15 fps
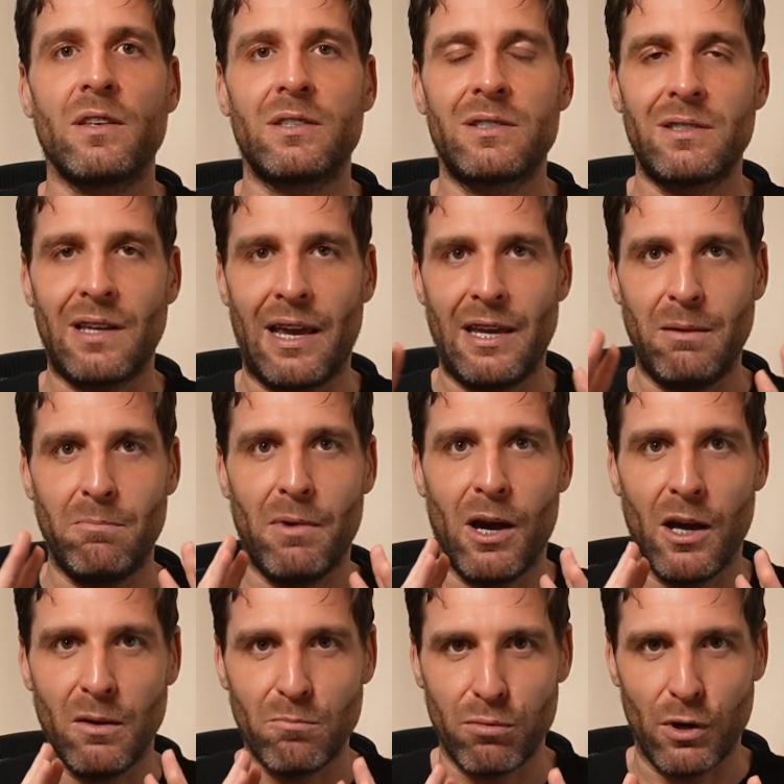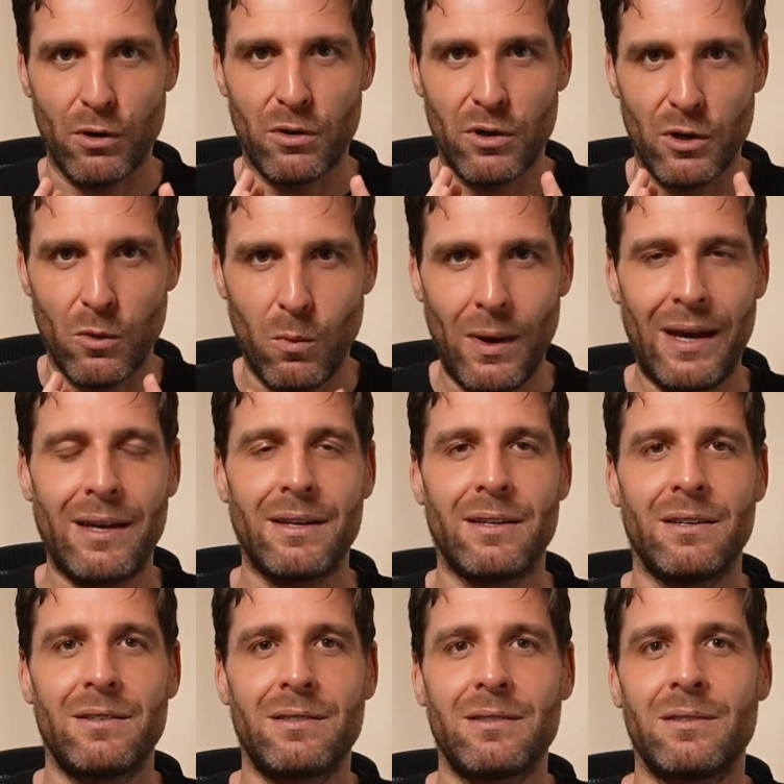the same unbroken
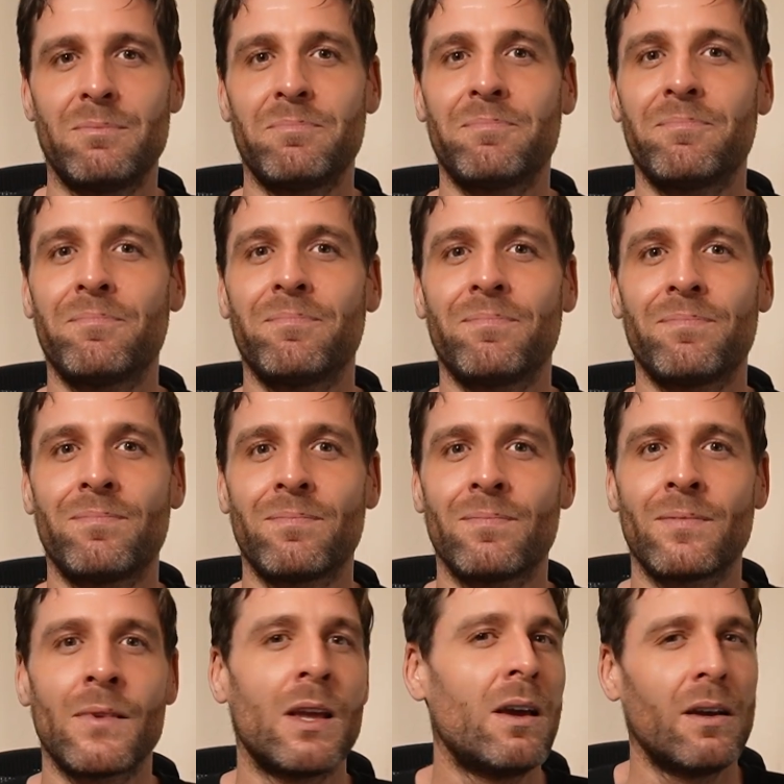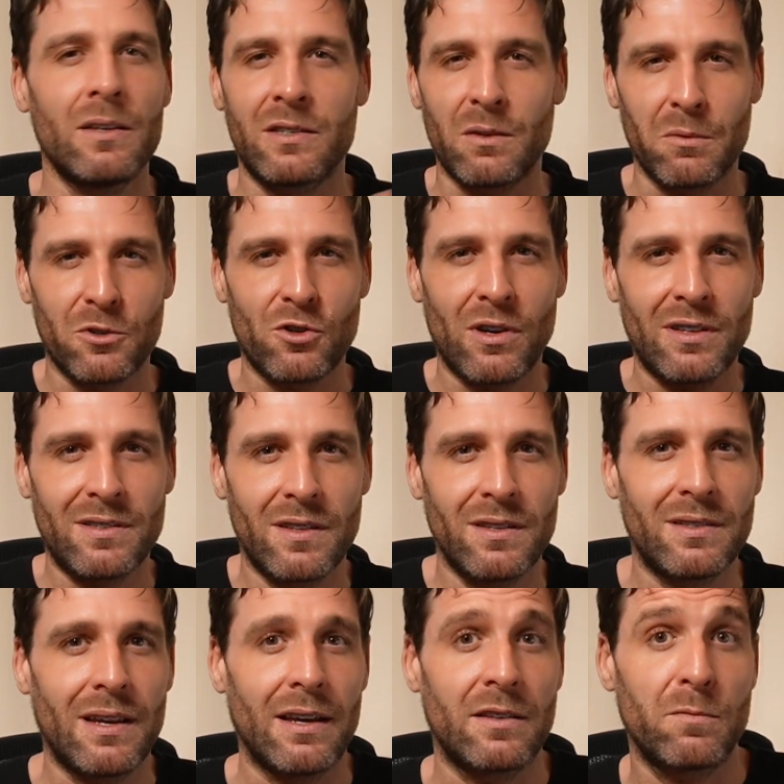awareness. So I trust
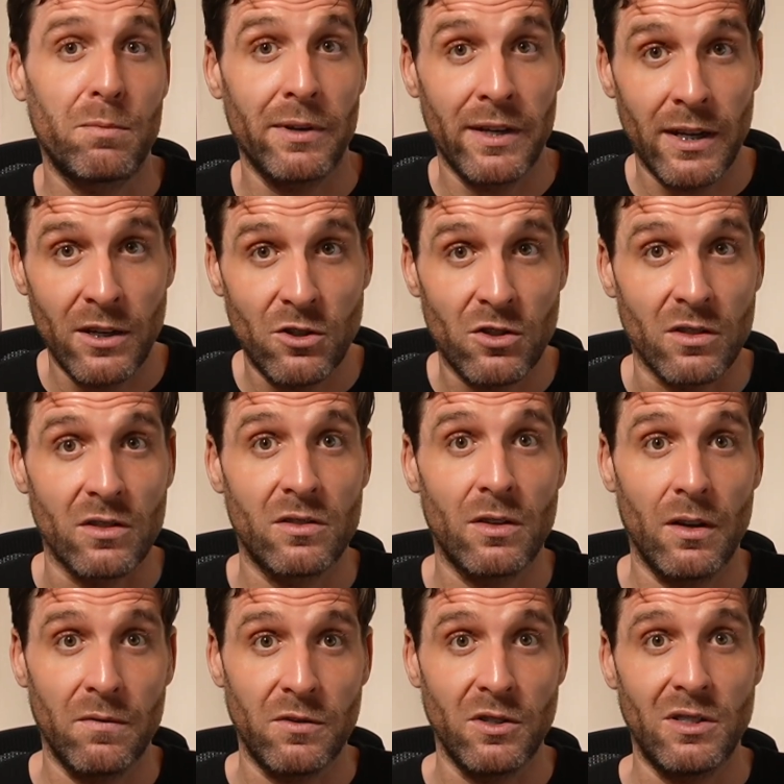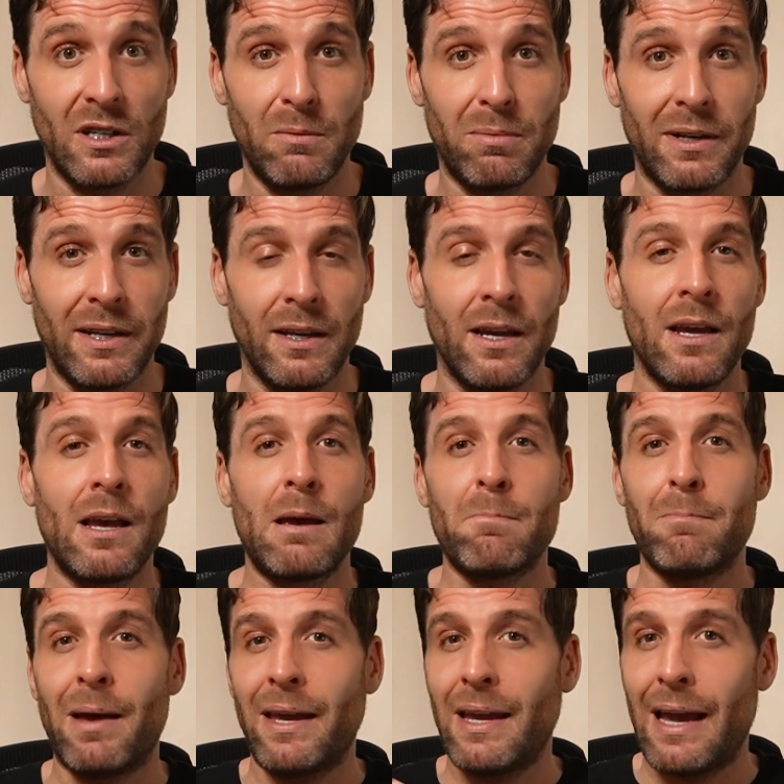this explanation served you deeply.
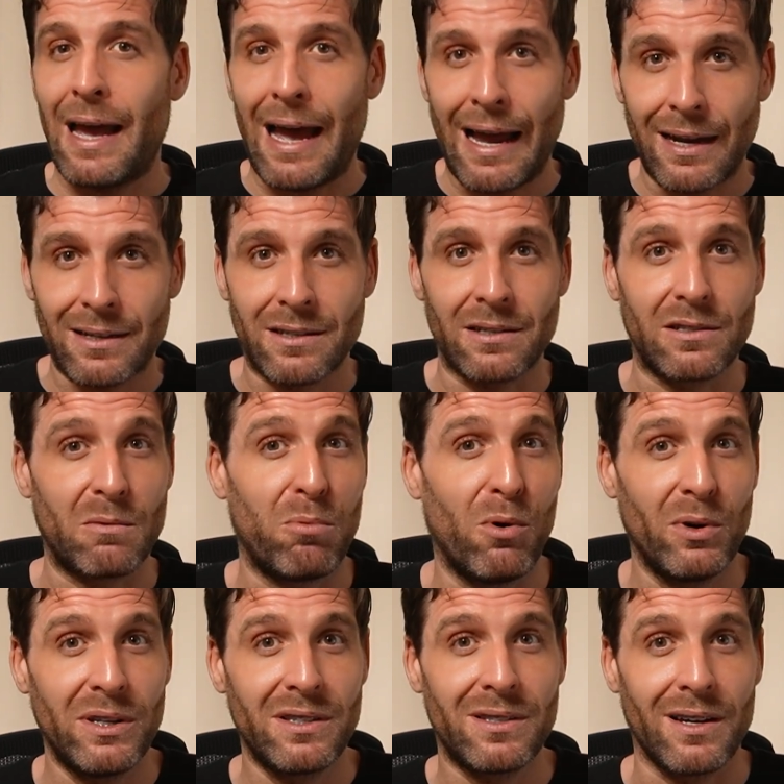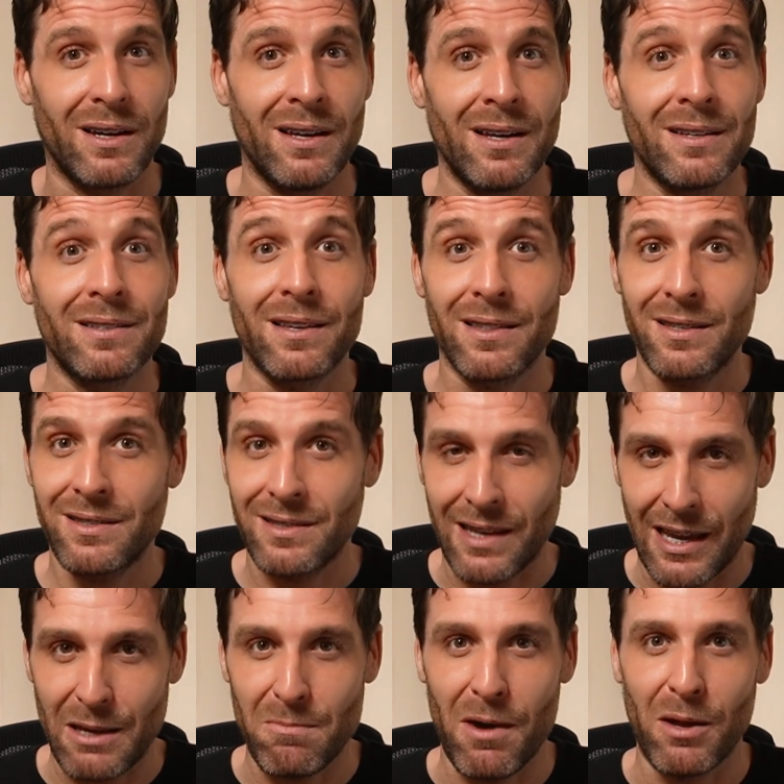May it act as a pointer to the
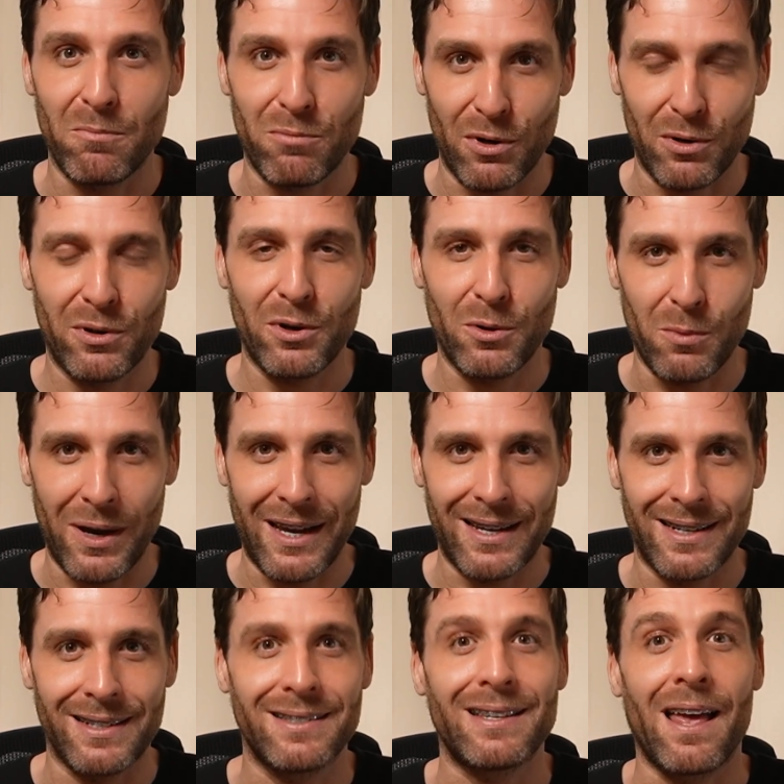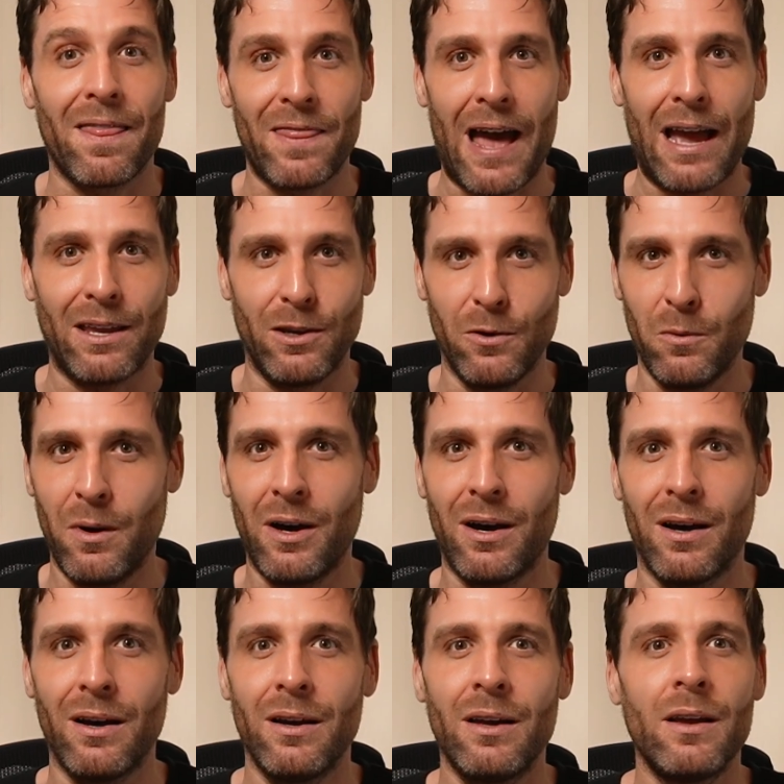same unbroken awareness that you
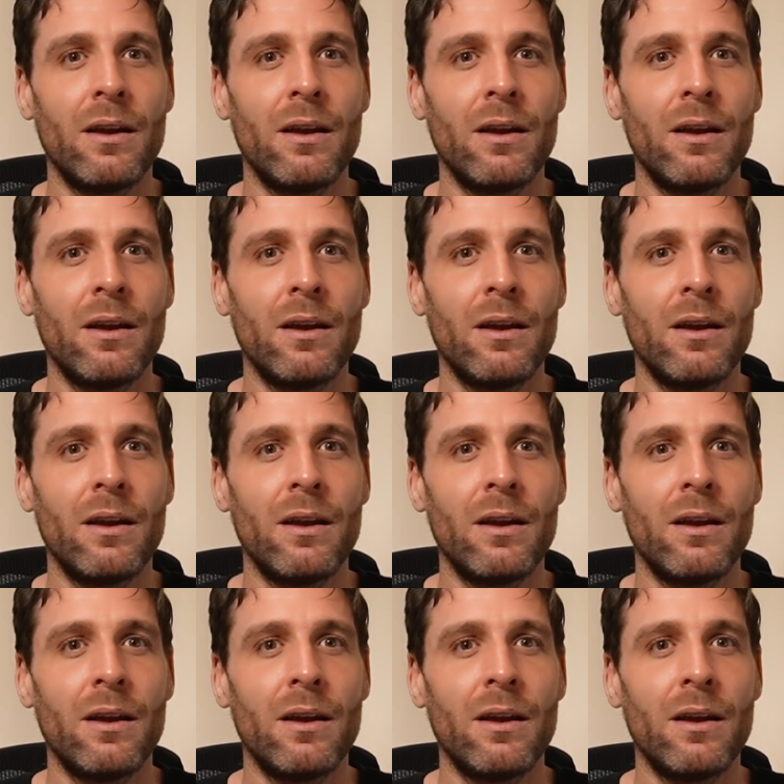are.